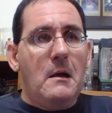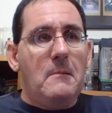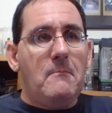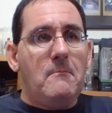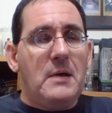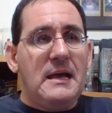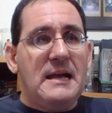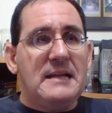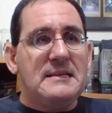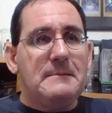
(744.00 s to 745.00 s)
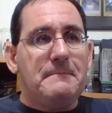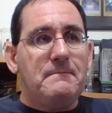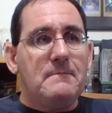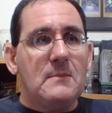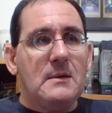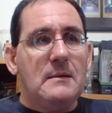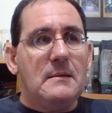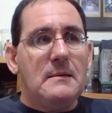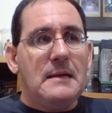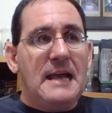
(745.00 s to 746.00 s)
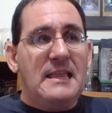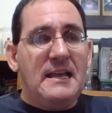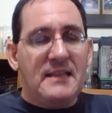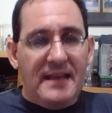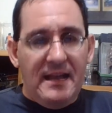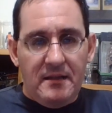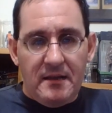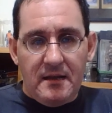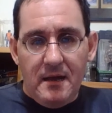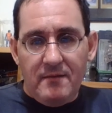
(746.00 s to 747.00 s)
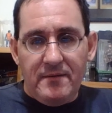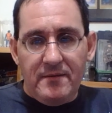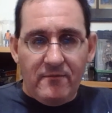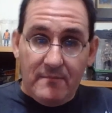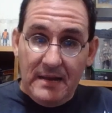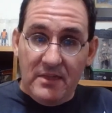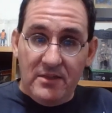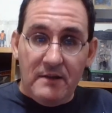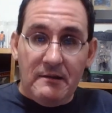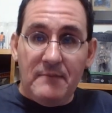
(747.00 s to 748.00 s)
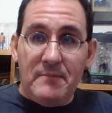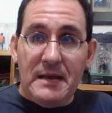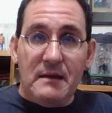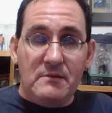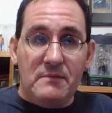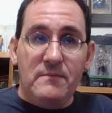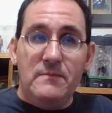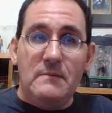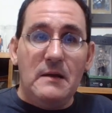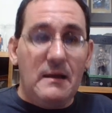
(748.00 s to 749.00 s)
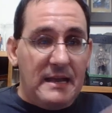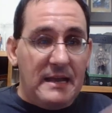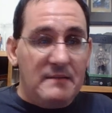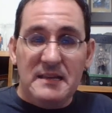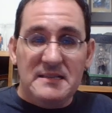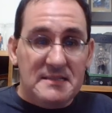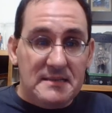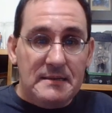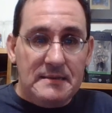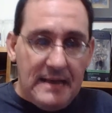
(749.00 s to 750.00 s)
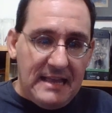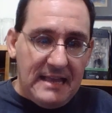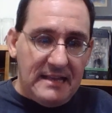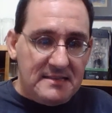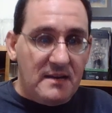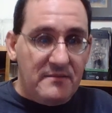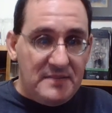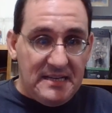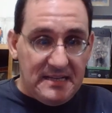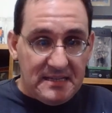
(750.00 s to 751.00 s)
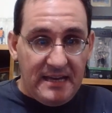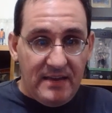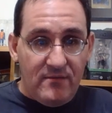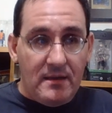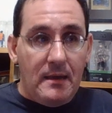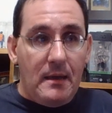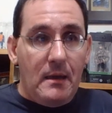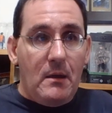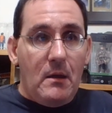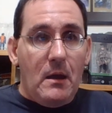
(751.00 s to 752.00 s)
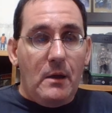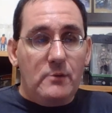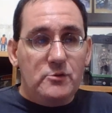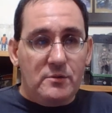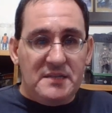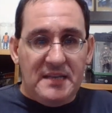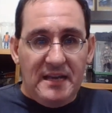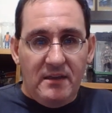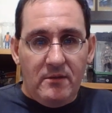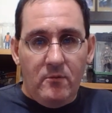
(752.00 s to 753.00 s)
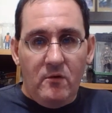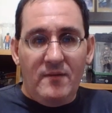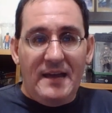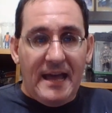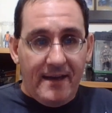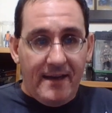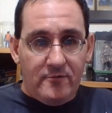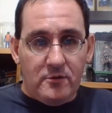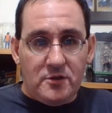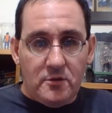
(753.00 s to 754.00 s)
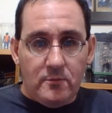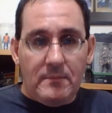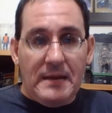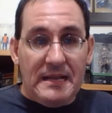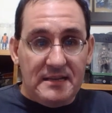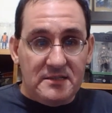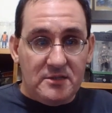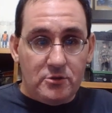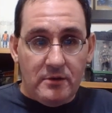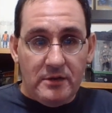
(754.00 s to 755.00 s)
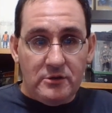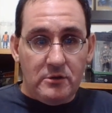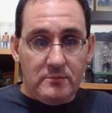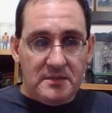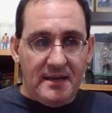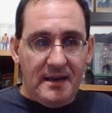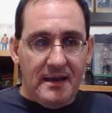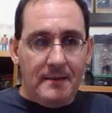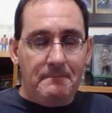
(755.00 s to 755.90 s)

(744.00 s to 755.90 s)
But I think the nail in the coffin for my theory about, I think this obviously is a given, towards the end of the movie, after Superman has destroyed Doomsday,